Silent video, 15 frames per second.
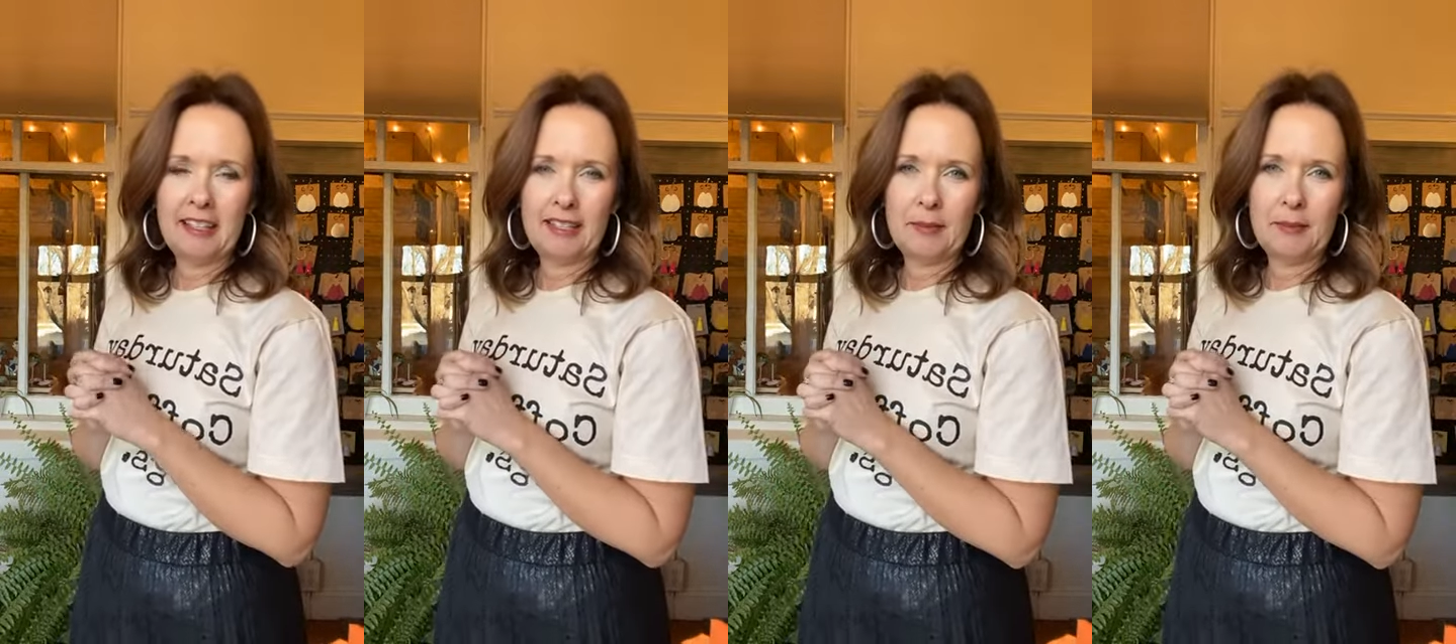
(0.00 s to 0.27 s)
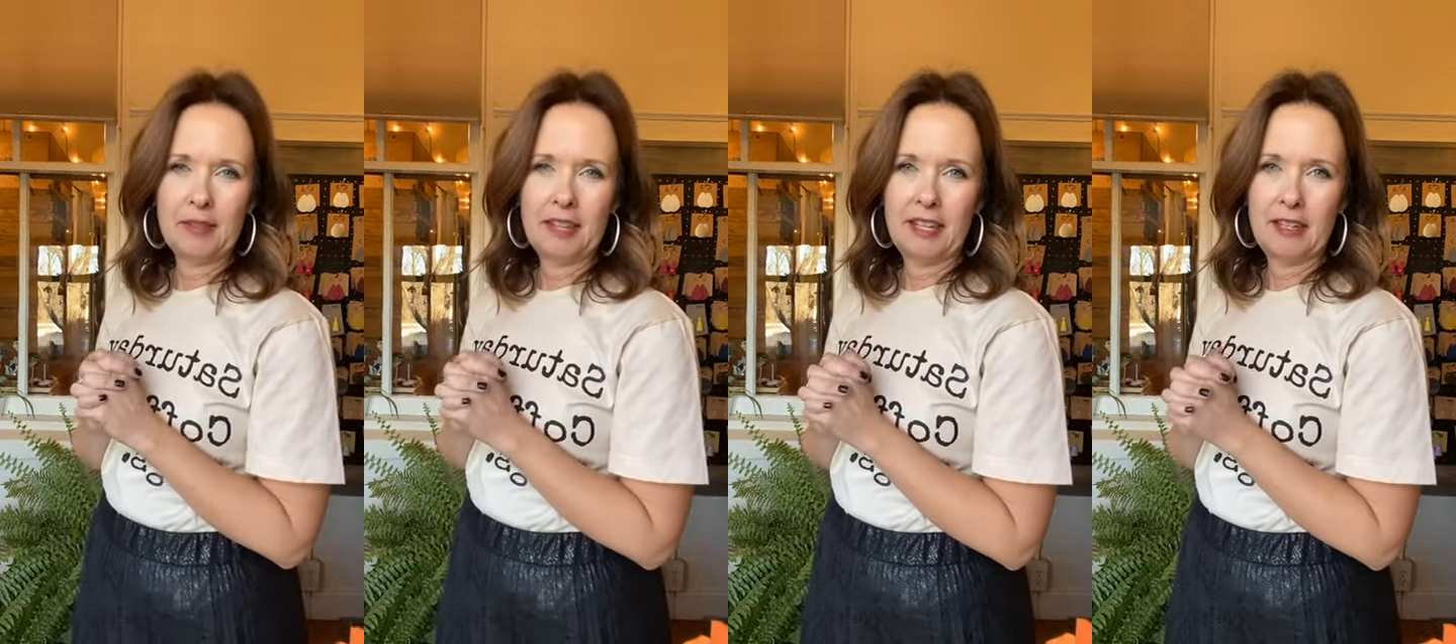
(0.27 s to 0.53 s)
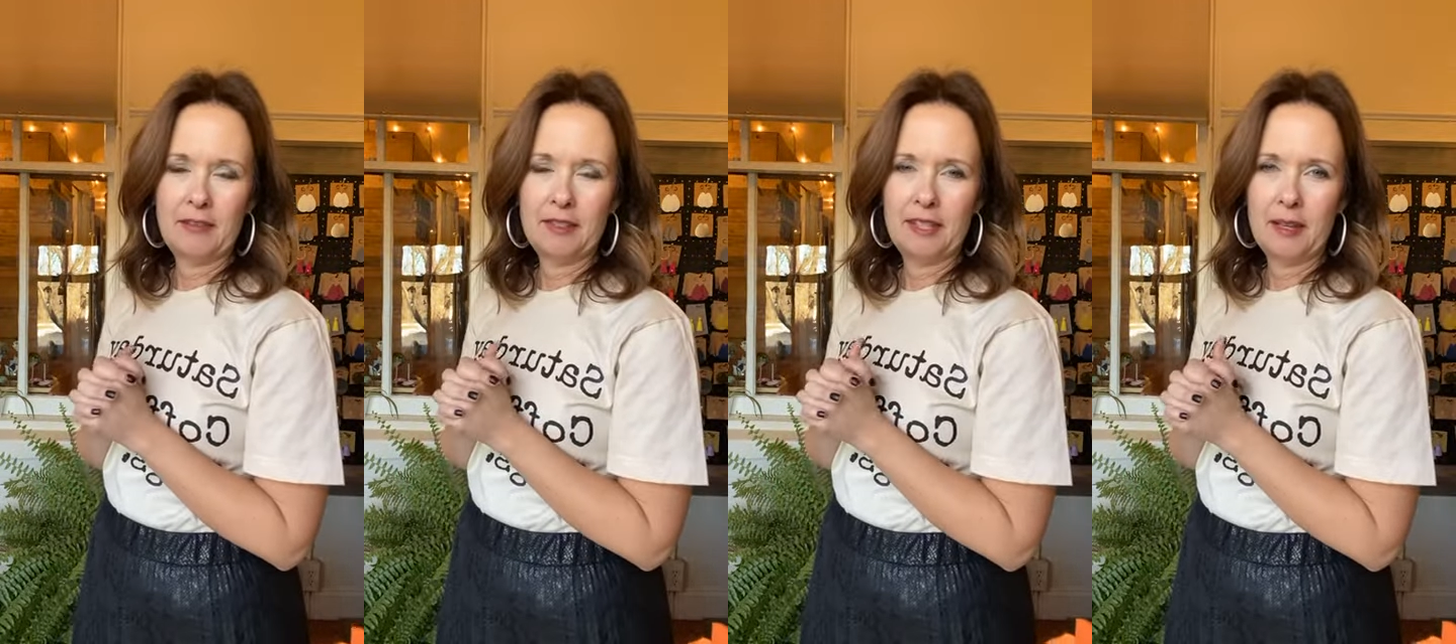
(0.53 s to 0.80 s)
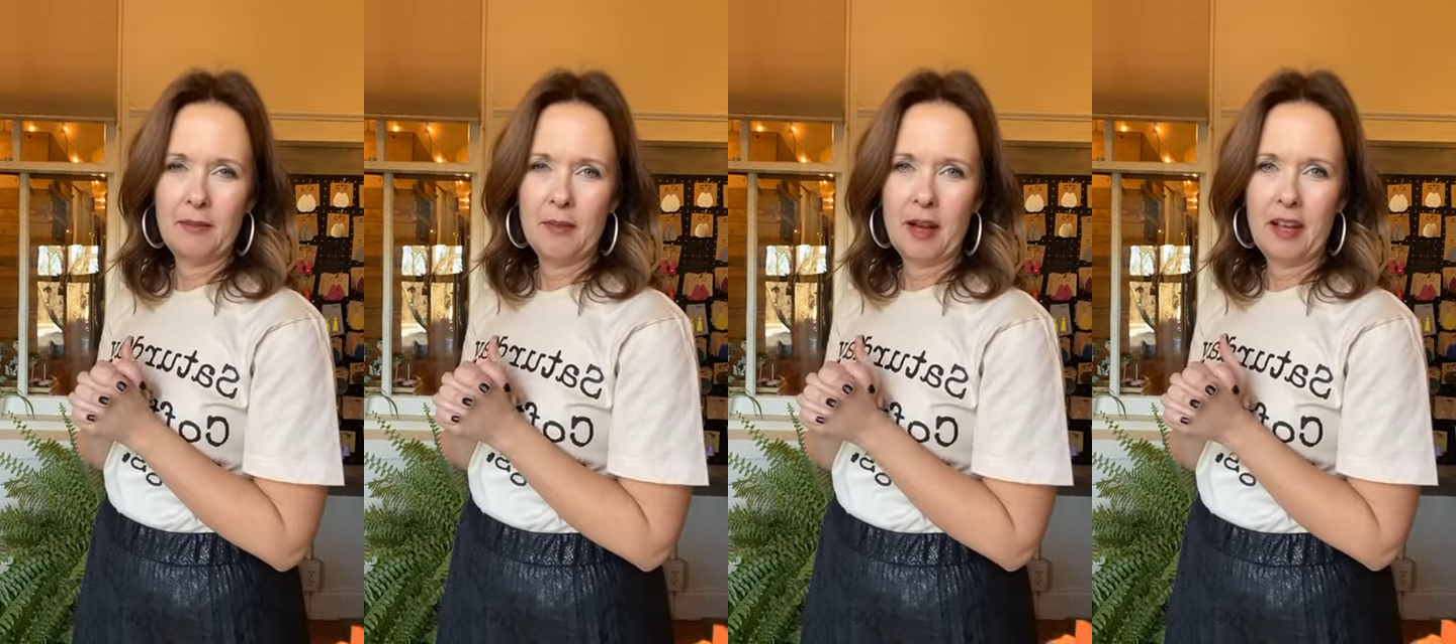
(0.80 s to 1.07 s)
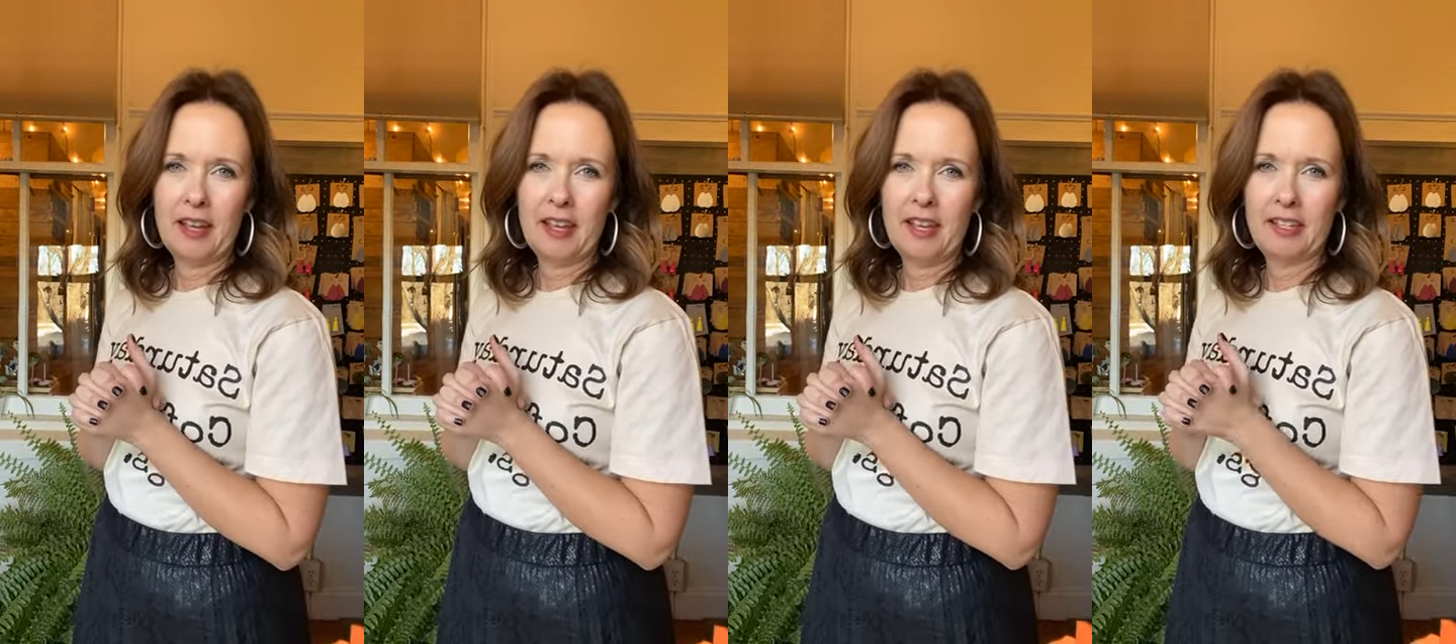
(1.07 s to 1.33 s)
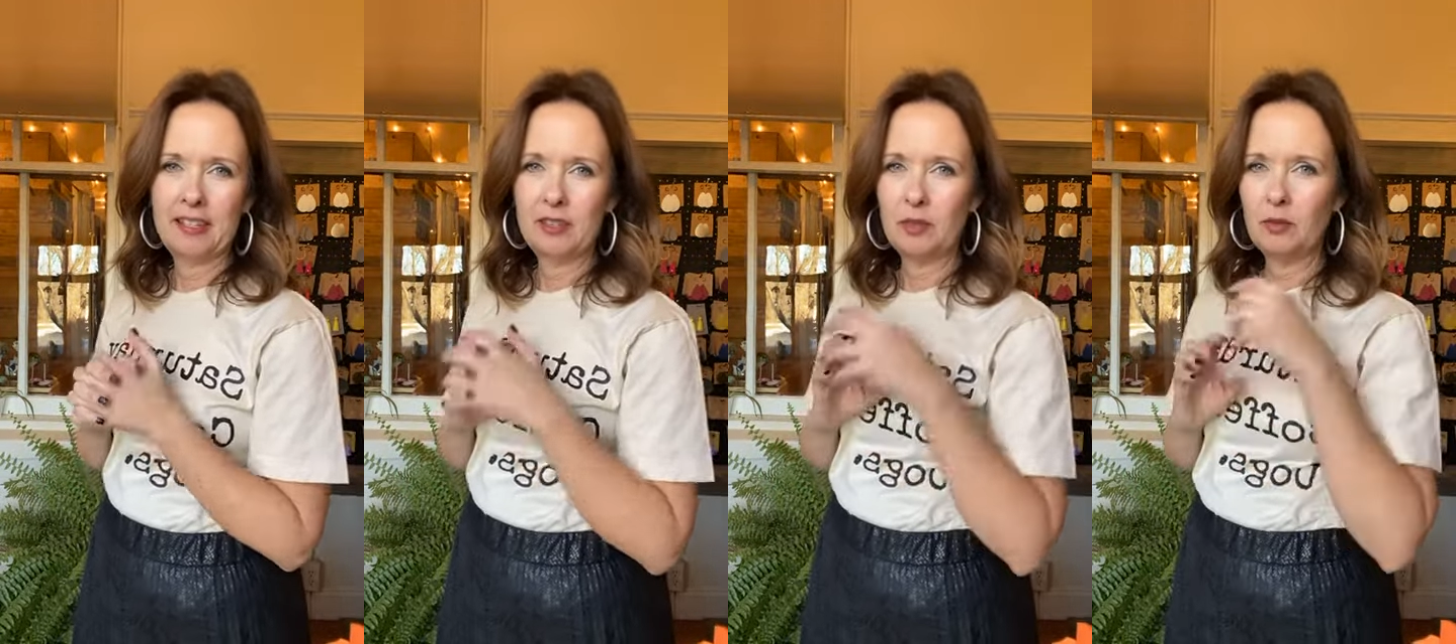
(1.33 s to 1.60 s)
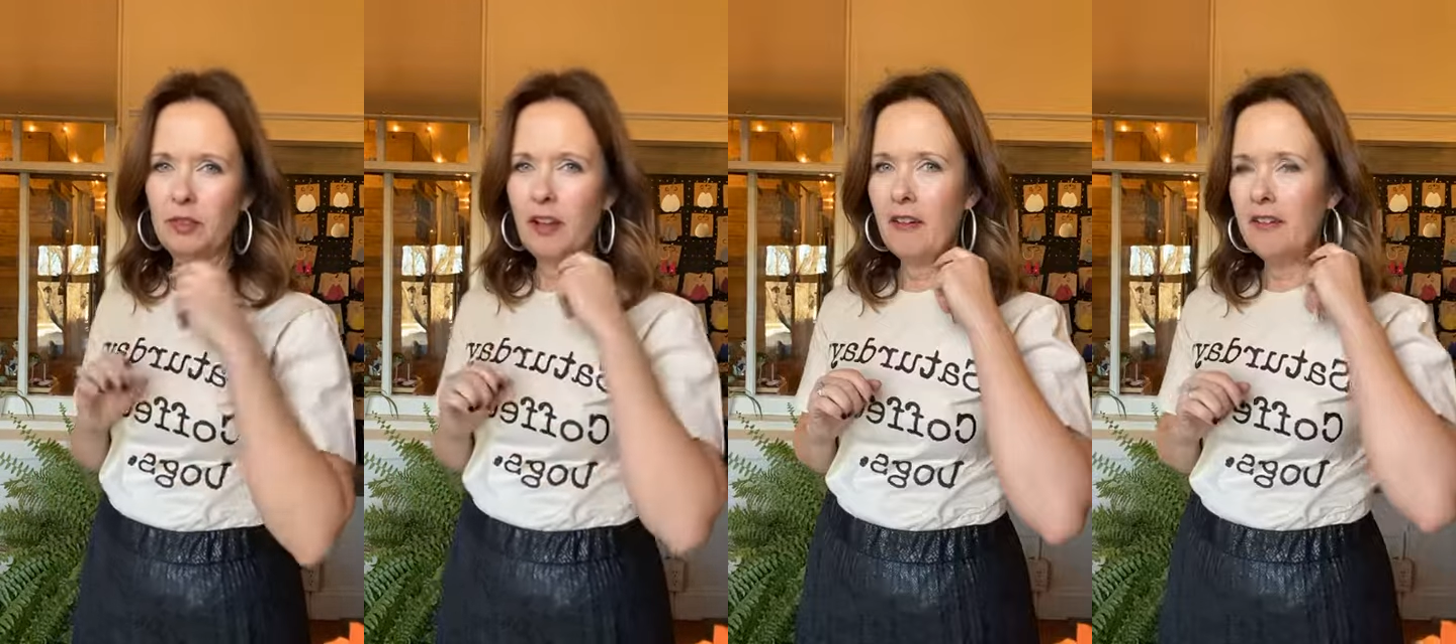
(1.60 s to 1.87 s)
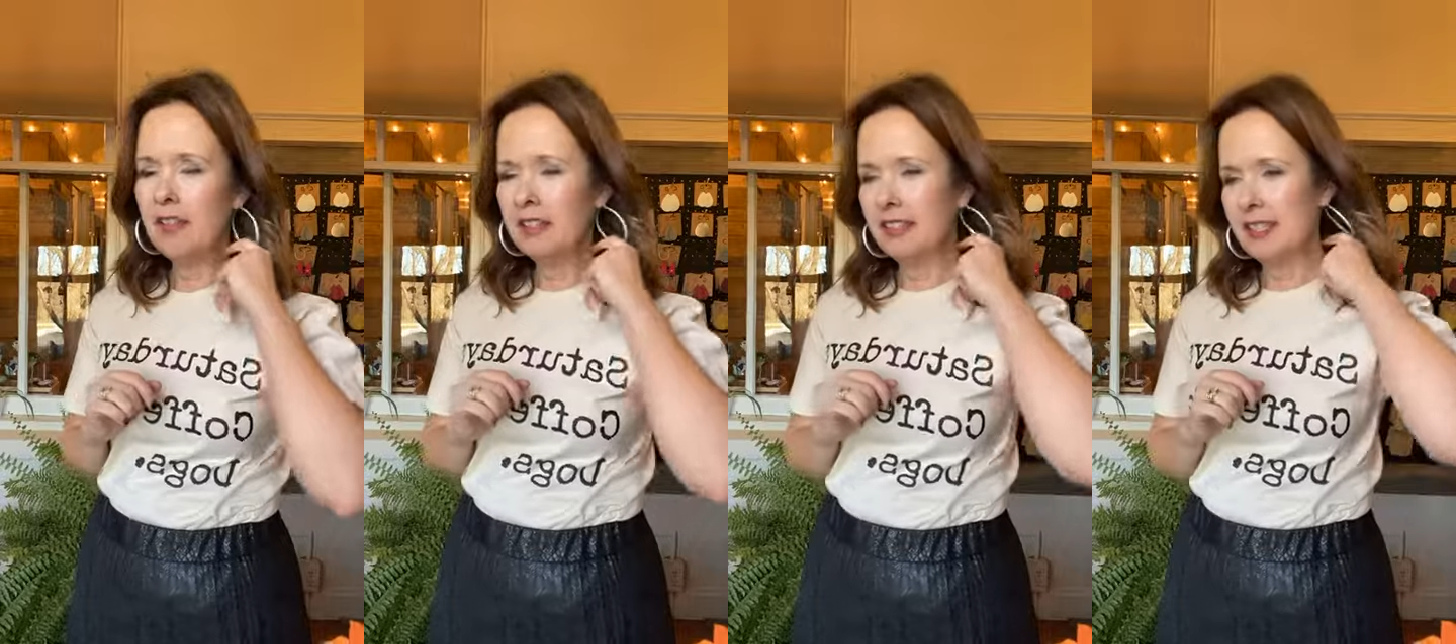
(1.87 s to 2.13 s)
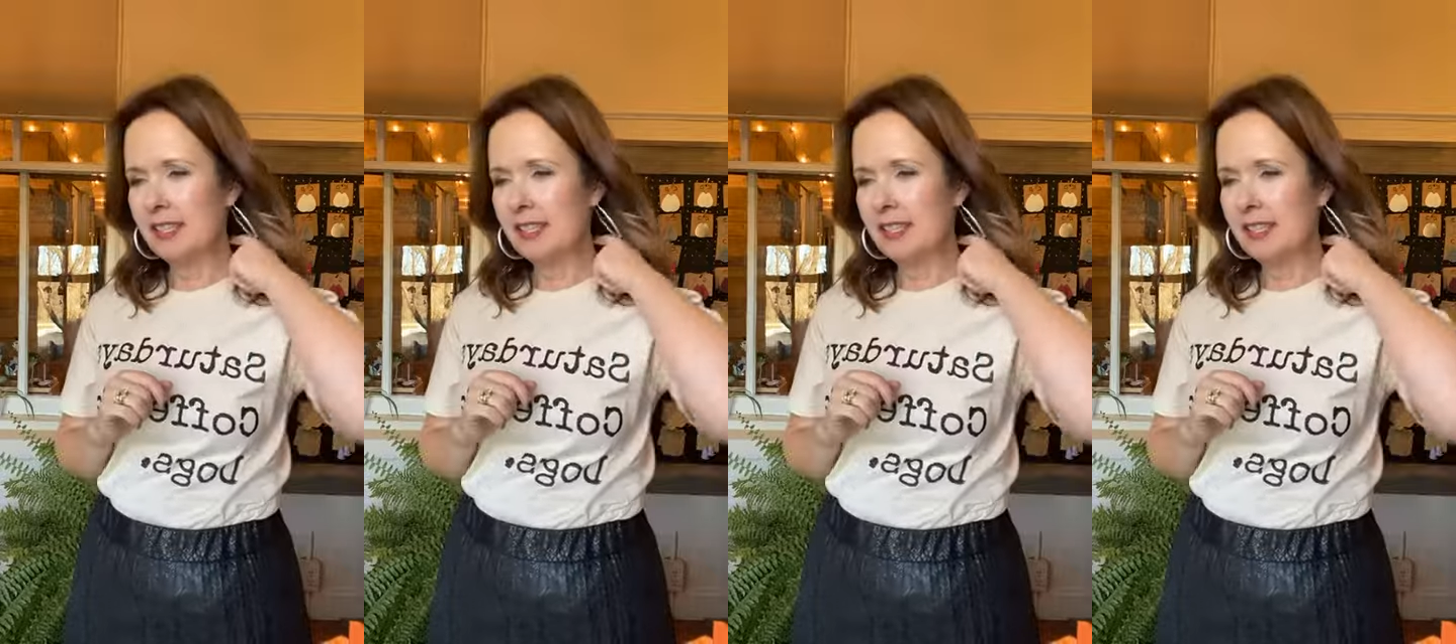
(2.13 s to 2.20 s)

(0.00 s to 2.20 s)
some of the gifts that Maya had so lovingly